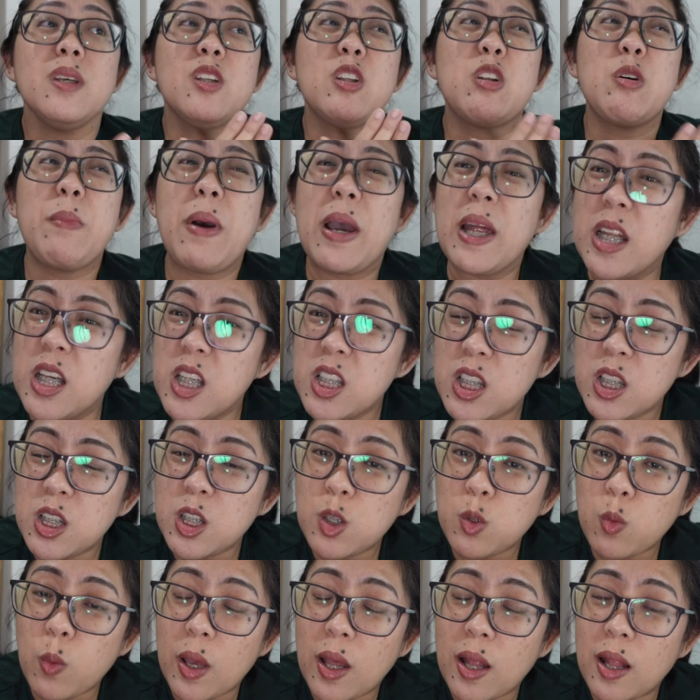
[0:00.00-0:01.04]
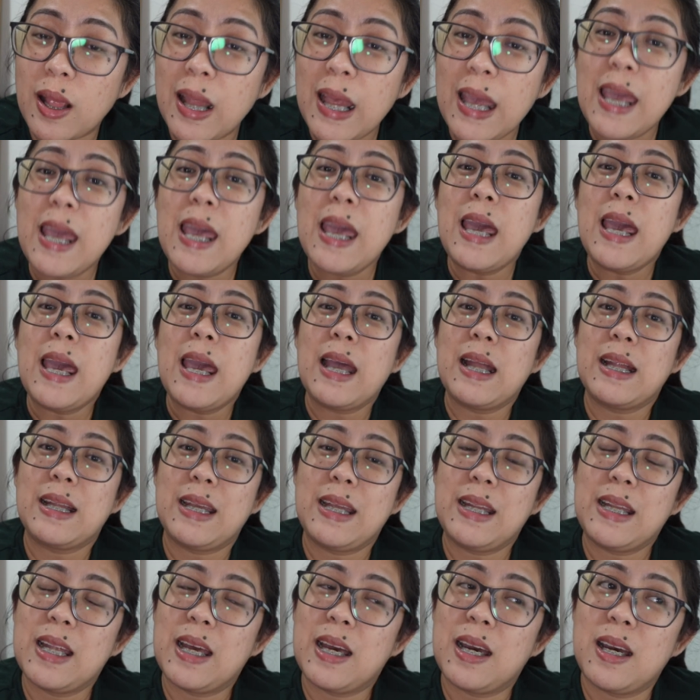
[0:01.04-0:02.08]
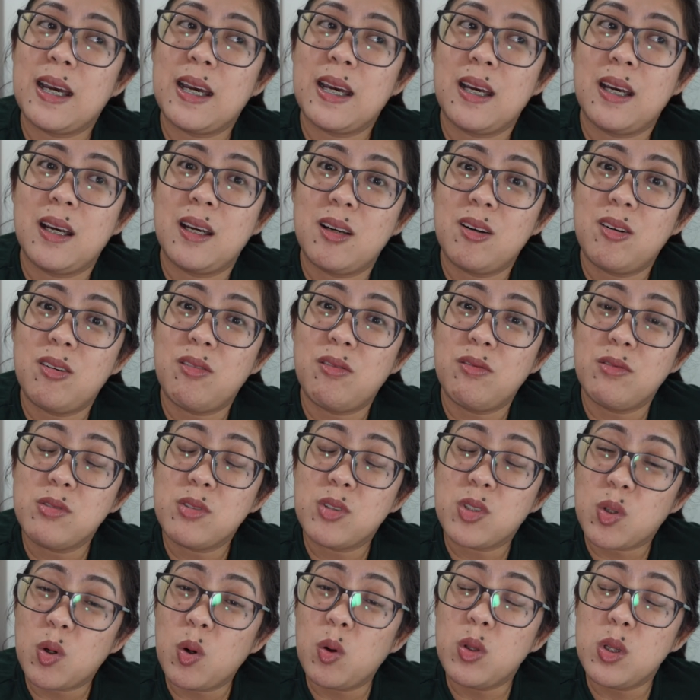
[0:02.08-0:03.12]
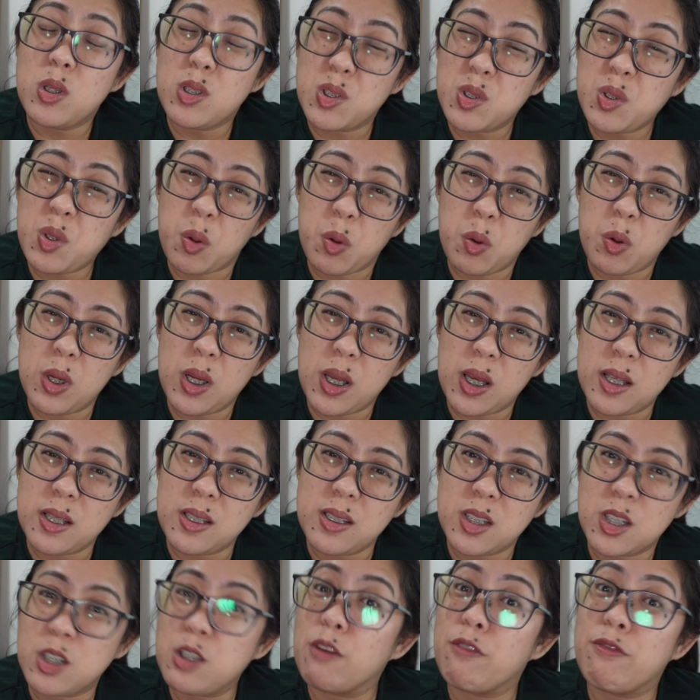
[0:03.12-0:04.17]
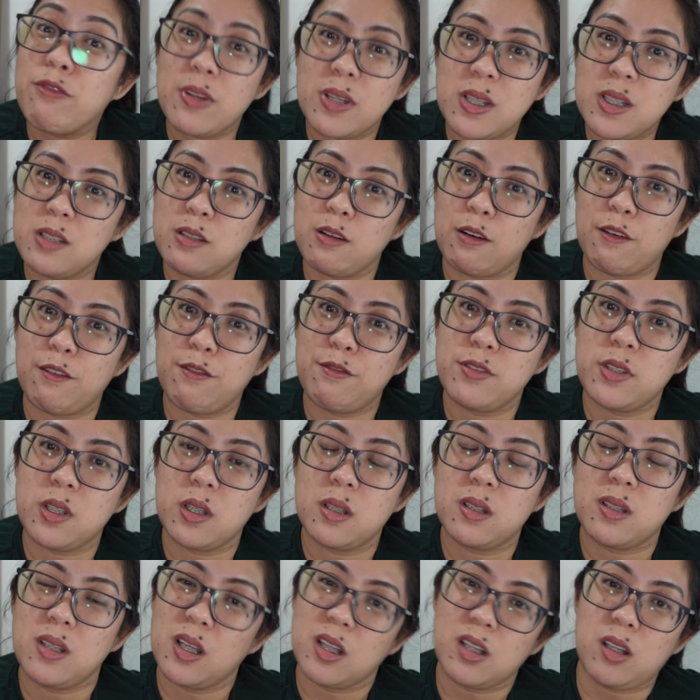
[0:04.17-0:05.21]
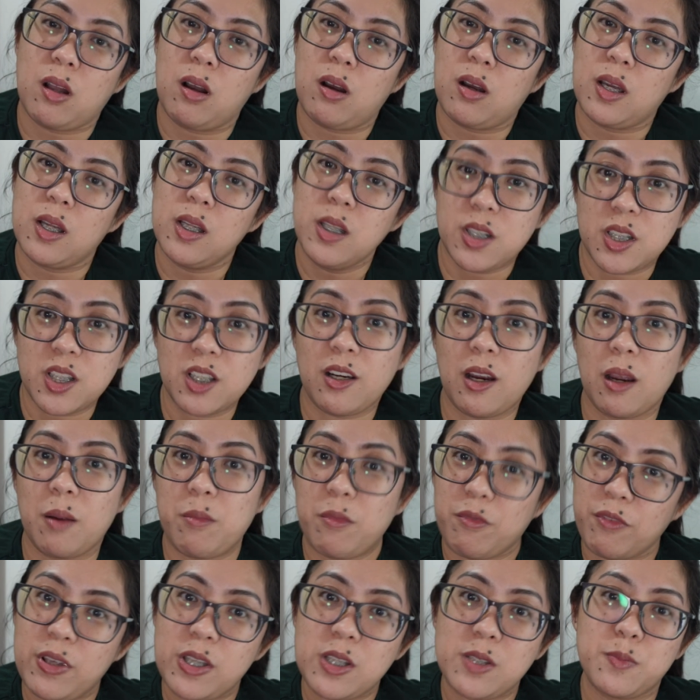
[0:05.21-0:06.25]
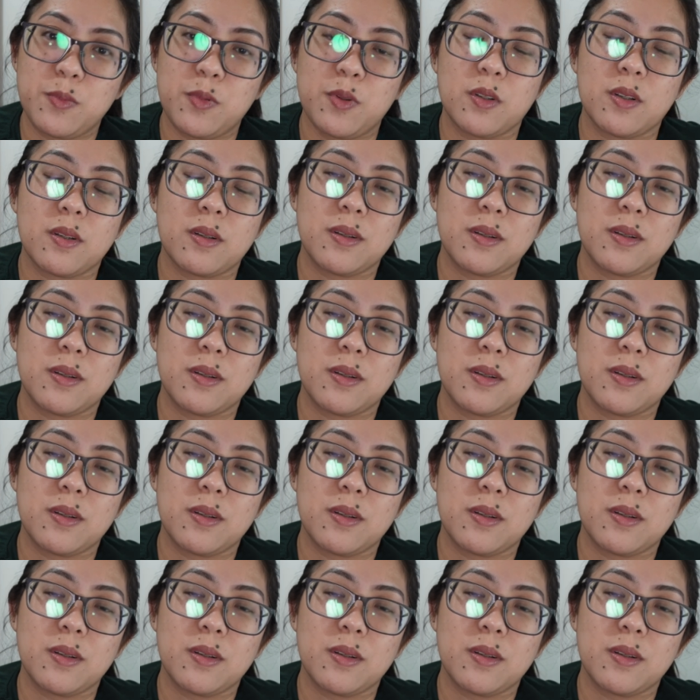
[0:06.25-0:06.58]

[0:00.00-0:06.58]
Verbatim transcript: to manage it well, and di na scroll and scroll and surf and surf So TikTok, Instagram, Facebook,